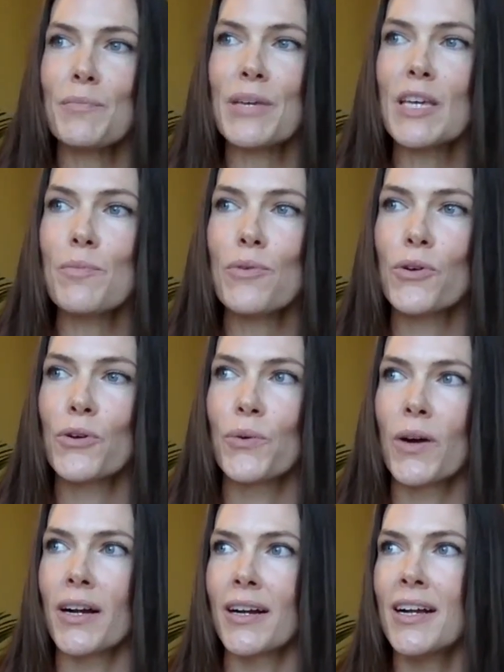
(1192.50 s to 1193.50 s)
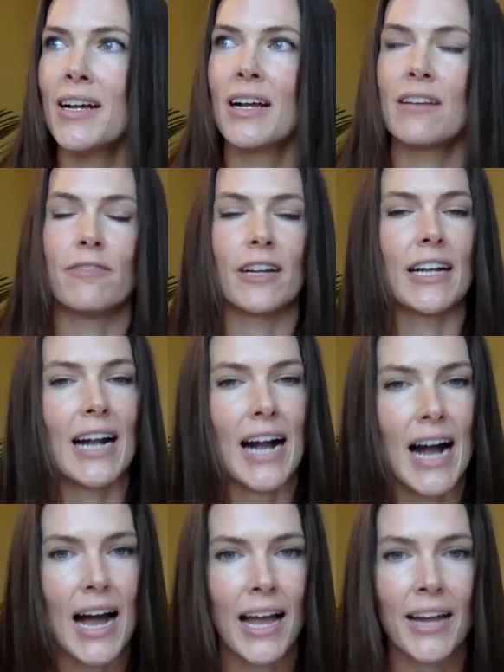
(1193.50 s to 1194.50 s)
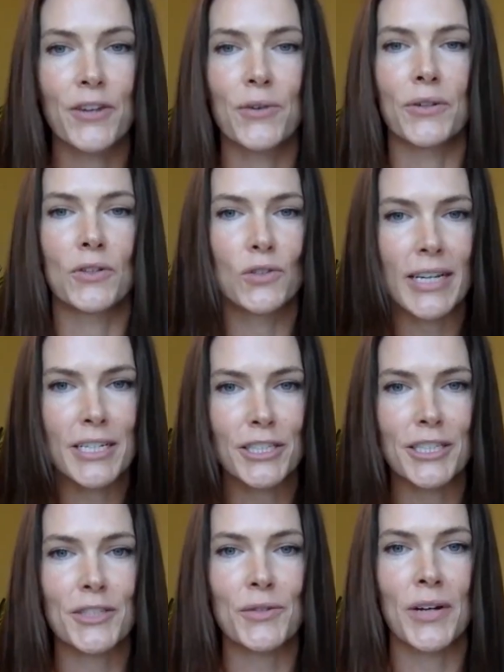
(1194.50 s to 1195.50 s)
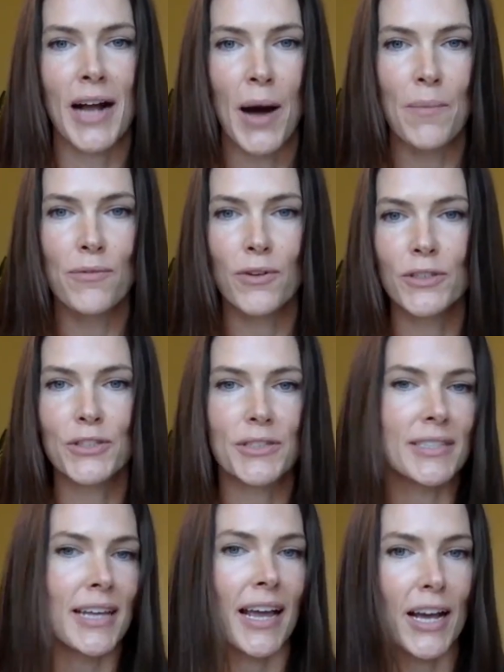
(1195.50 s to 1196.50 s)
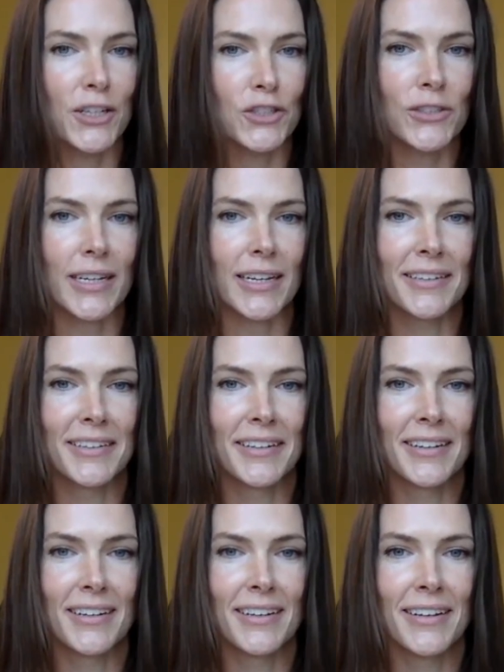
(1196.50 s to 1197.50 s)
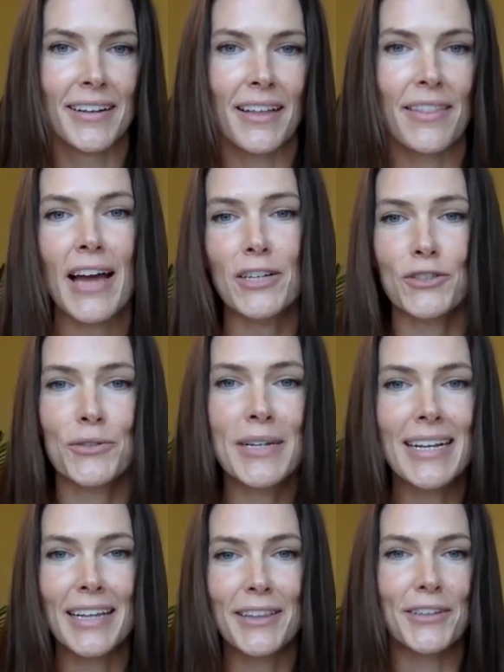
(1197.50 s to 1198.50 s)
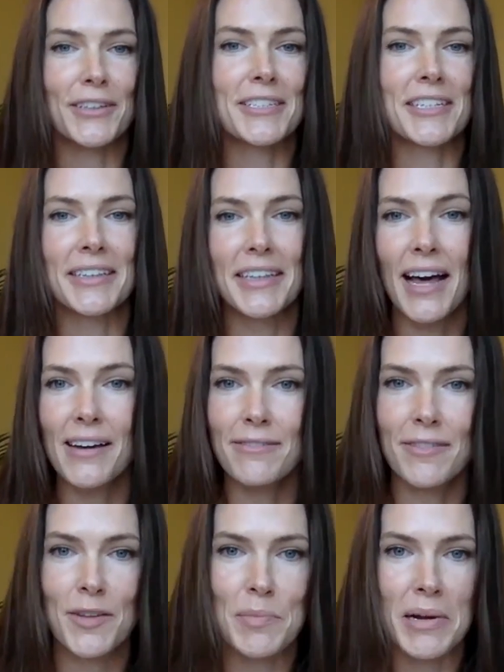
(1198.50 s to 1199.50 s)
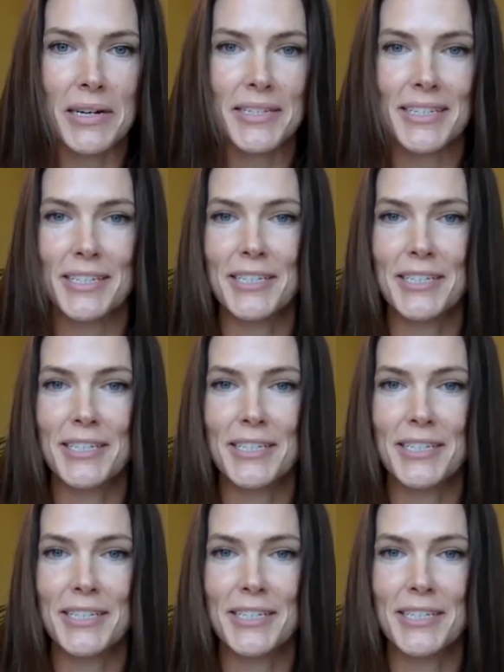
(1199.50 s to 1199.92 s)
people who are very kind or gracious or helpful to, say, a tree, that tree can learn to love the person